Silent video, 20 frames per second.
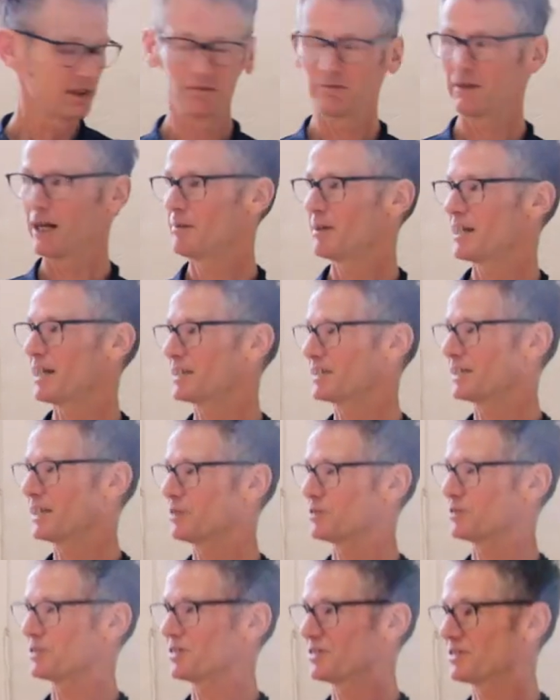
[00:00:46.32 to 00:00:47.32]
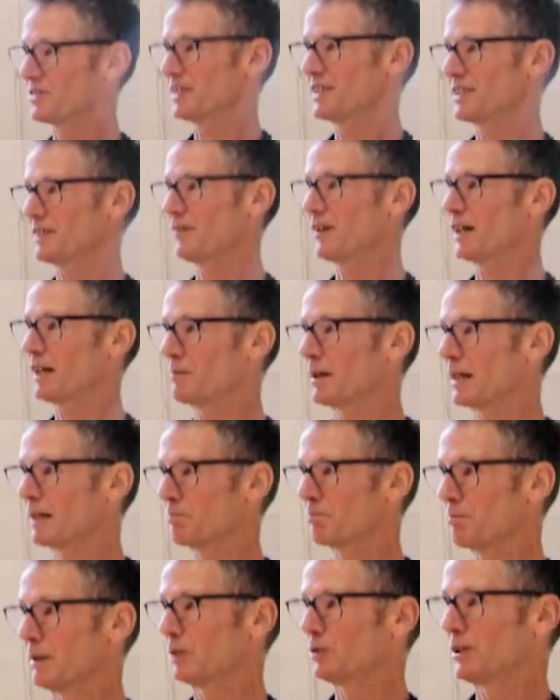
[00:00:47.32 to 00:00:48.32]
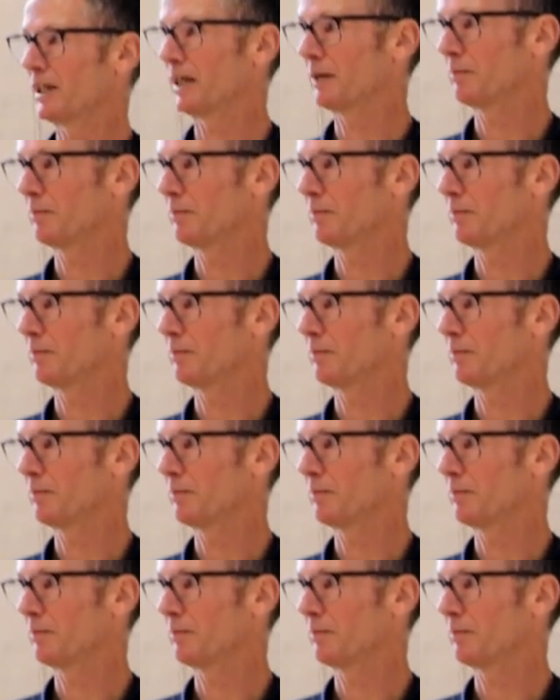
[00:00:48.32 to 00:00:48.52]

maybe that tells us there's a very big building.